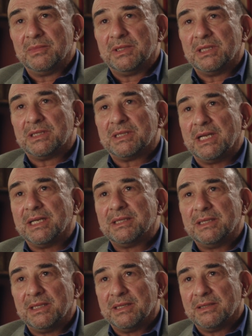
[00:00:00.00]

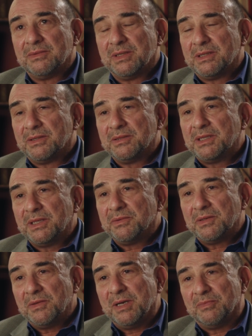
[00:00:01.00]
dyslexia was her
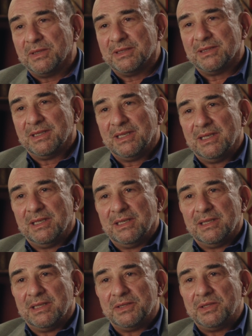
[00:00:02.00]
secret weapon,
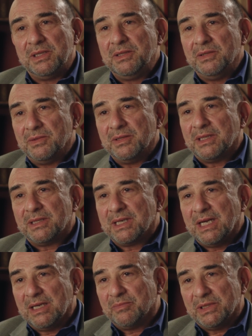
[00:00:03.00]
that she knew that the
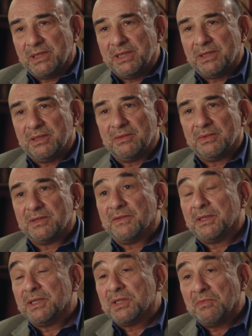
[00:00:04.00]
competition was
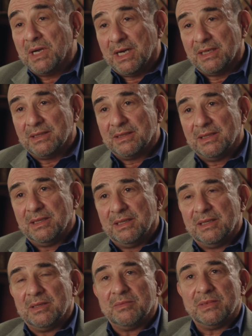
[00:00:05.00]
very smart,
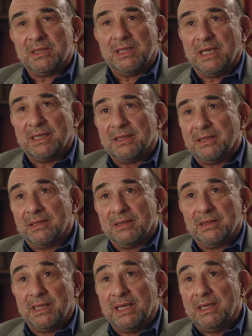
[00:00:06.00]
but that
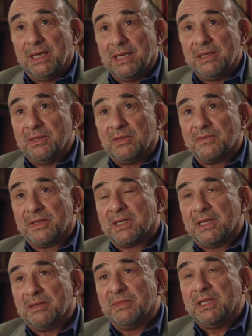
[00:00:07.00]
they hadn't
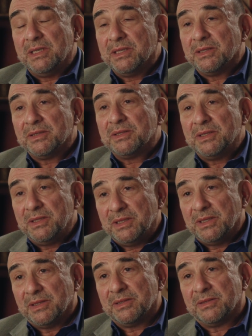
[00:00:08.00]
overcome years and
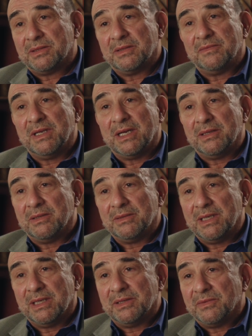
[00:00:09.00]
years of not
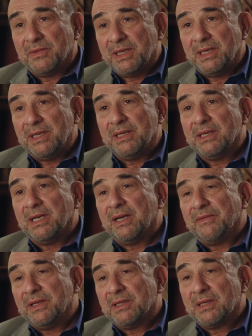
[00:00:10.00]
knowing how to read and
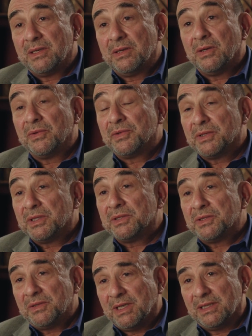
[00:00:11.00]
having to go through her
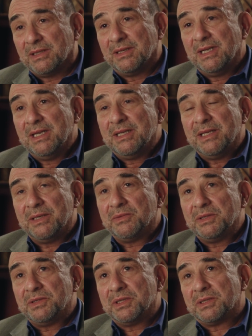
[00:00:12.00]
struggle. They
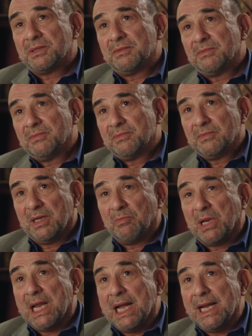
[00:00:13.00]
were just
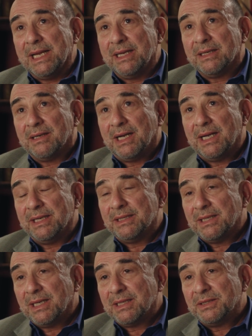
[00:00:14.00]
applying their high
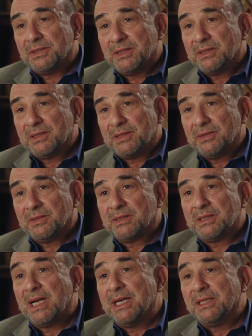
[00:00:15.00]
intelligence to a
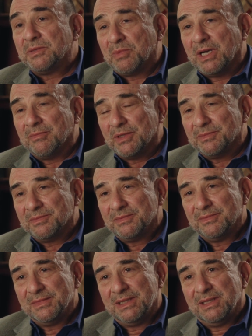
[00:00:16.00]
science problem.
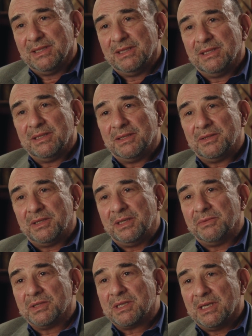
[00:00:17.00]

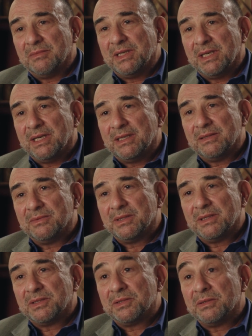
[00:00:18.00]
She was coming at it
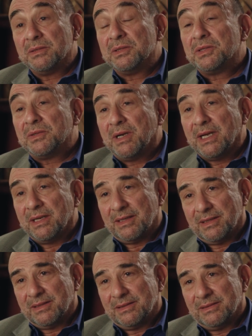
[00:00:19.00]
with a certain
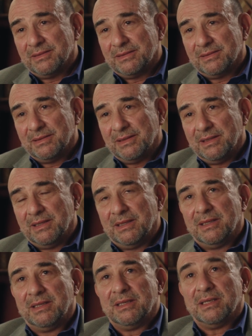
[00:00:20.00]
strength,
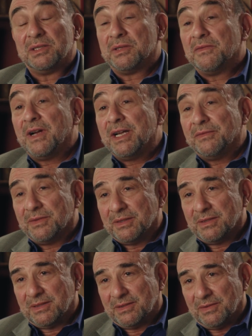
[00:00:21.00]
a
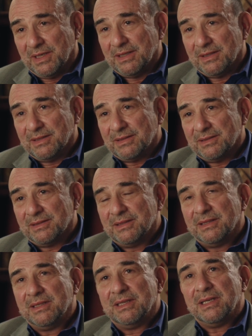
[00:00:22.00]
survivor's strength.
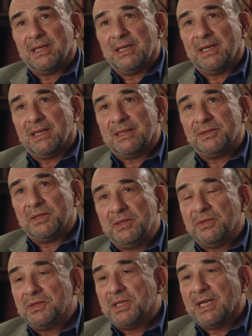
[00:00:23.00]
And
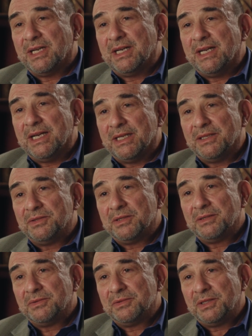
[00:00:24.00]
knew she had an edge,
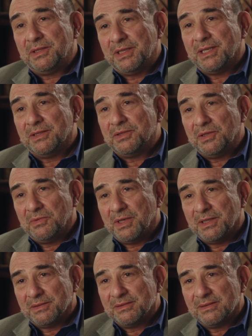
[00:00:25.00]
and she did. She
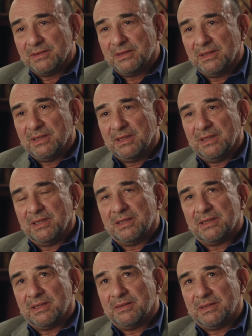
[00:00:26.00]
won.
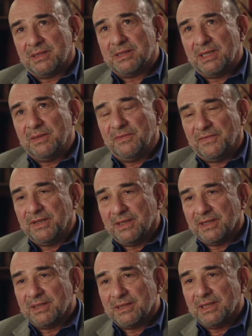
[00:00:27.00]
So it's the same
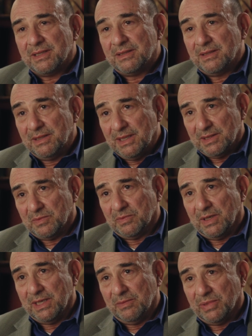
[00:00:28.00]
feeling that, yes,
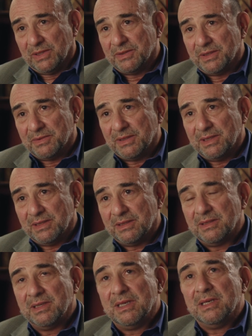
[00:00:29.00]
writing poetry
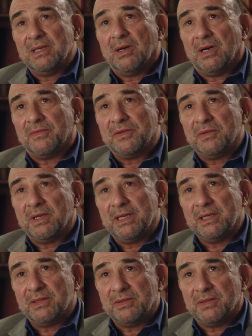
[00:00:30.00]
and often
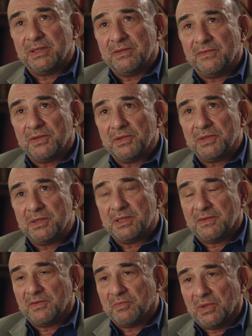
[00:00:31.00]
writing 200
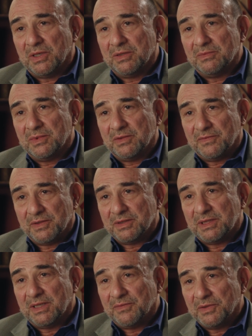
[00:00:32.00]
versions of a poem over
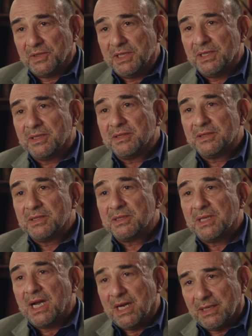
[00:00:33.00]
several years
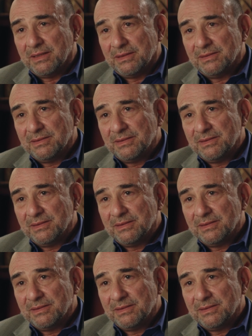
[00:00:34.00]
is hard